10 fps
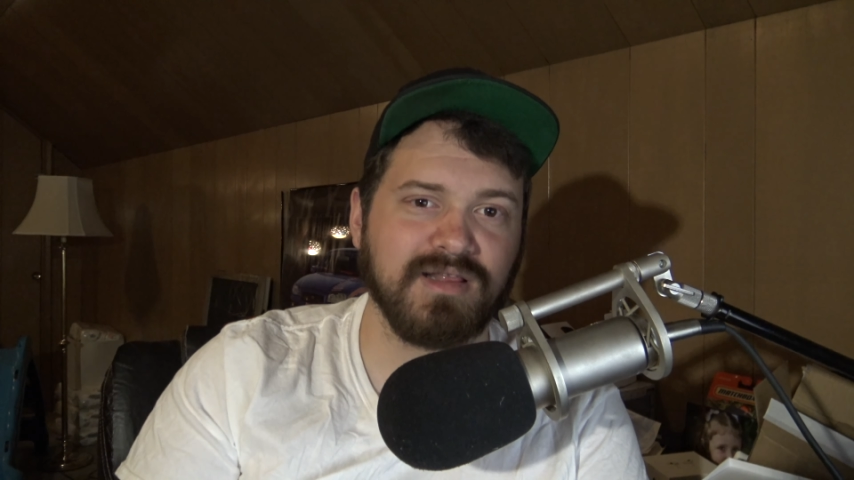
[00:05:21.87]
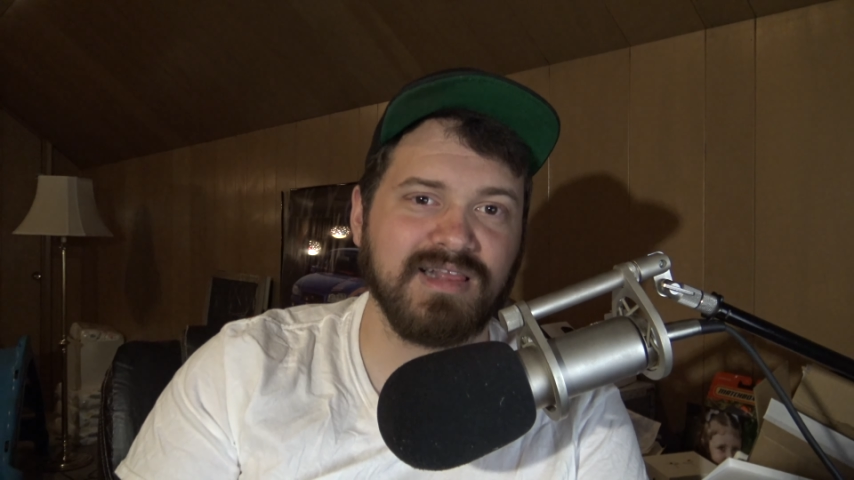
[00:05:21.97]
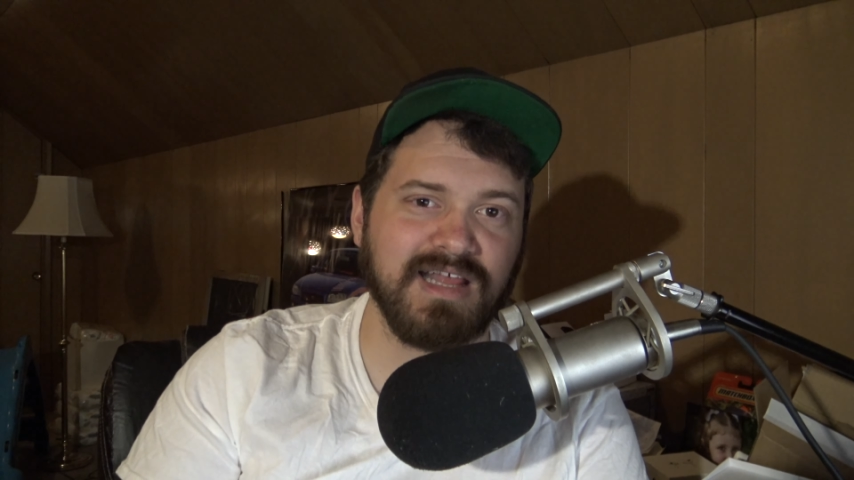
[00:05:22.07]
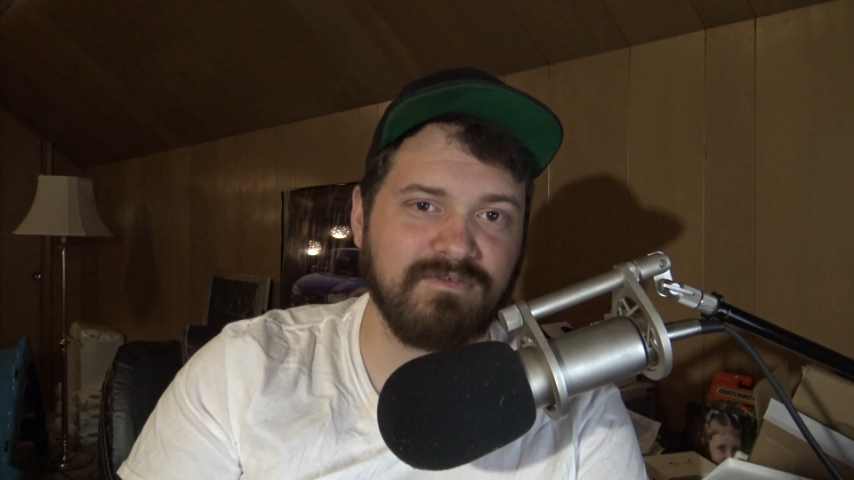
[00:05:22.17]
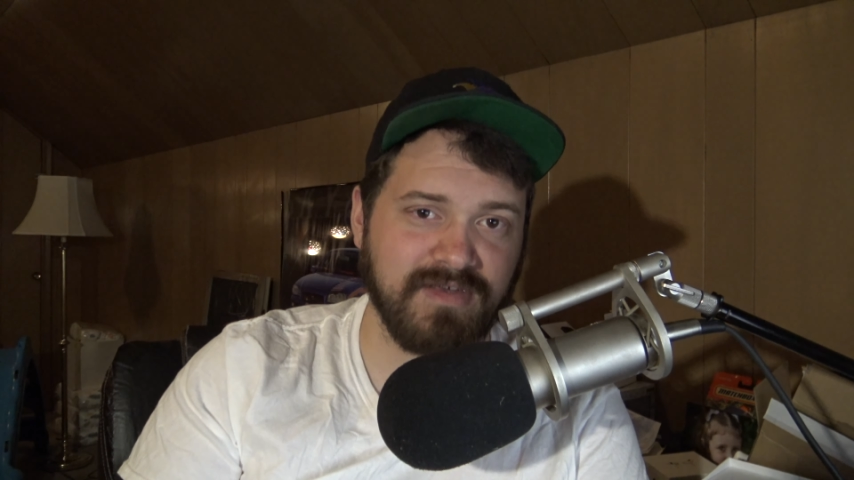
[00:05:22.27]

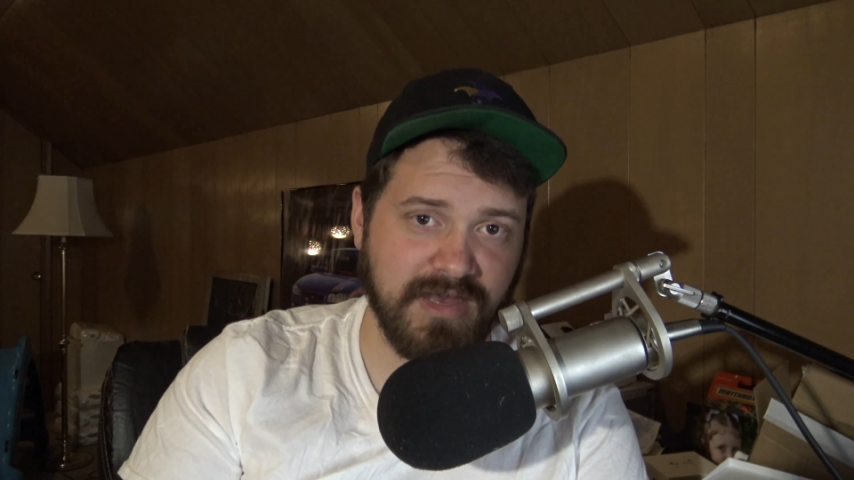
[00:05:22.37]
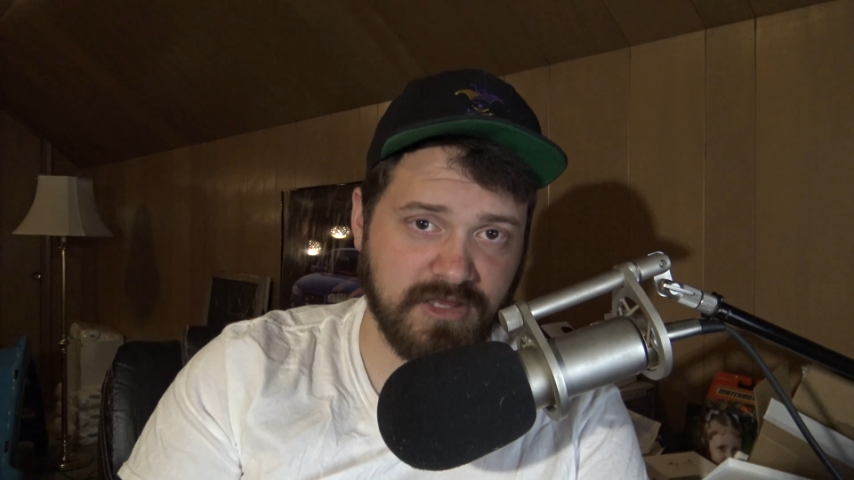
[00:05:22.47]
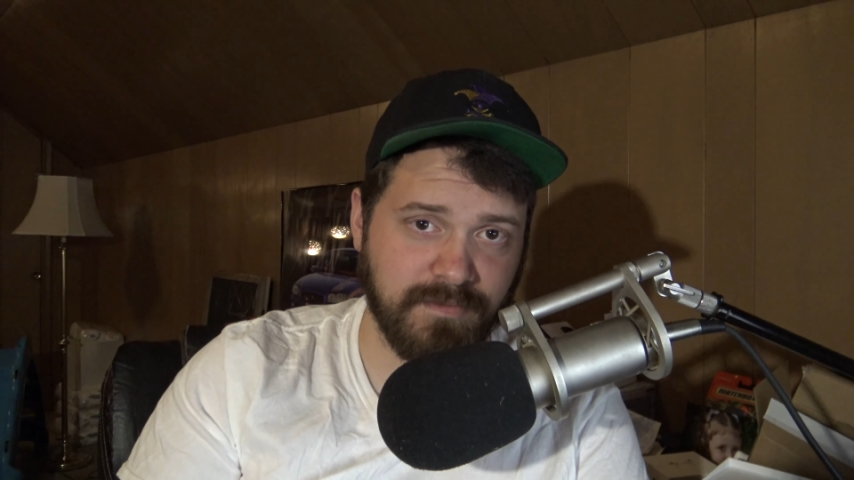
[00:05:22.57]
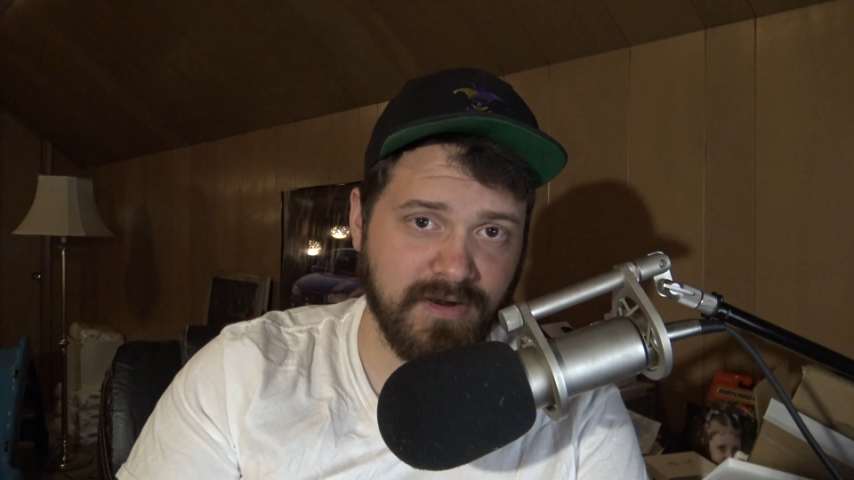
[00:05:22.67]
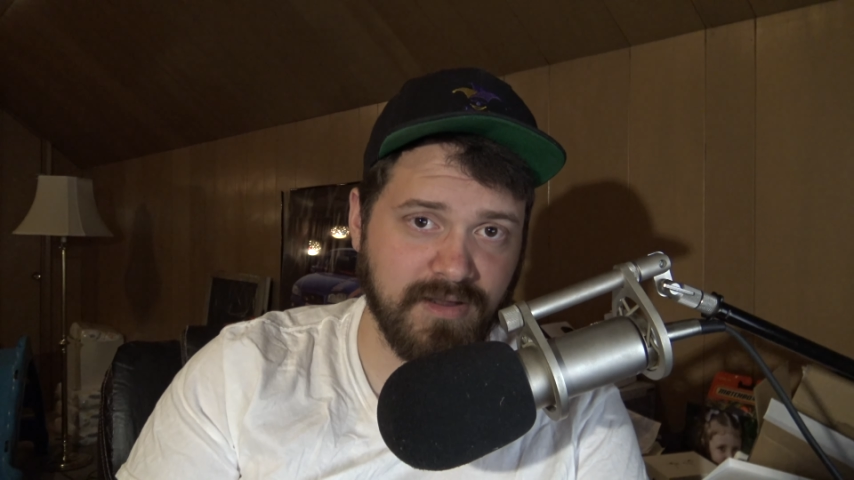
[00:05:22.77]
living
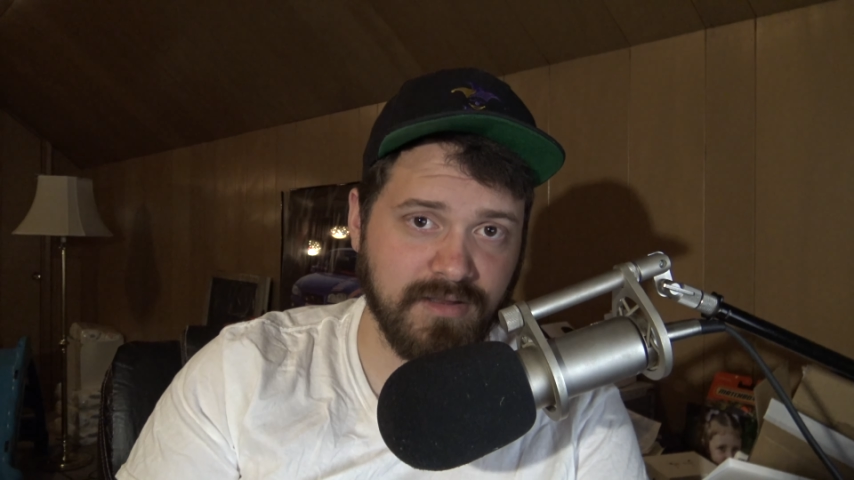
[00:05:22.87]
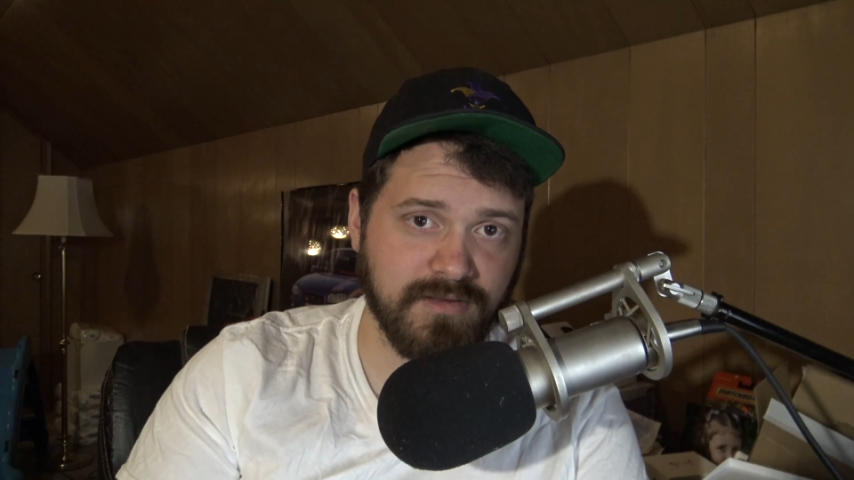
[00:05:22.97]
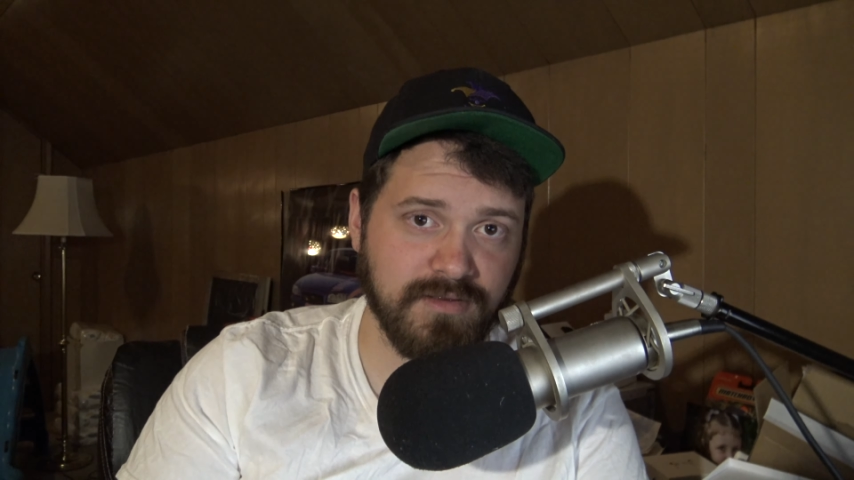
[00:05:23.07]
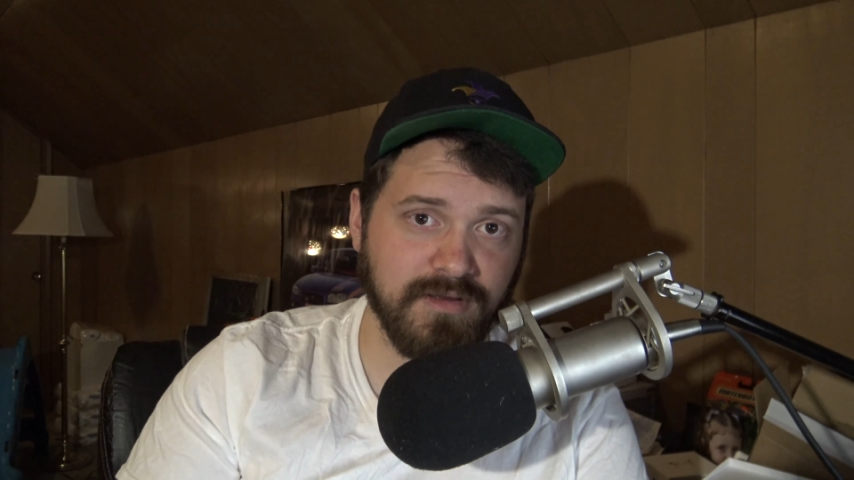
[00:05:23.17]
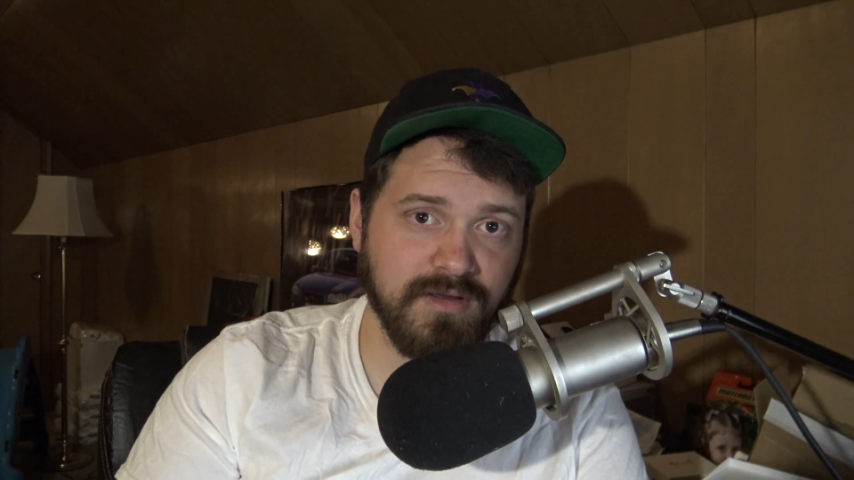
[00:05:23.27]

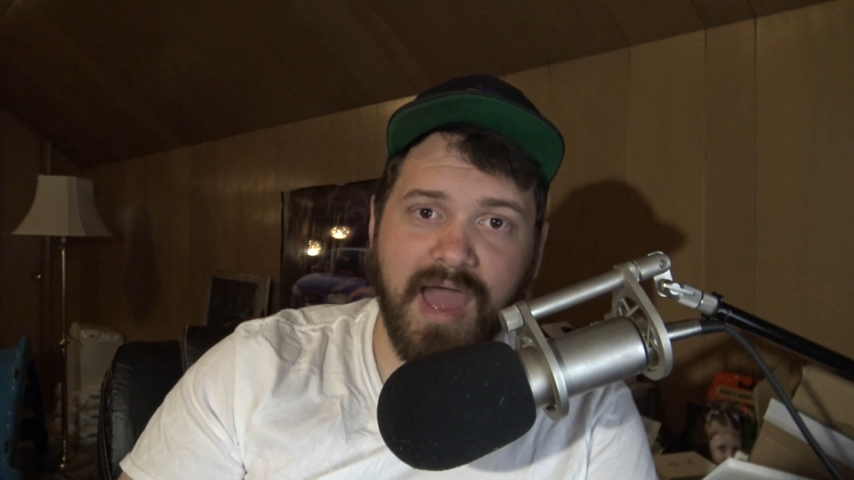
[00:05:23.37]
experience.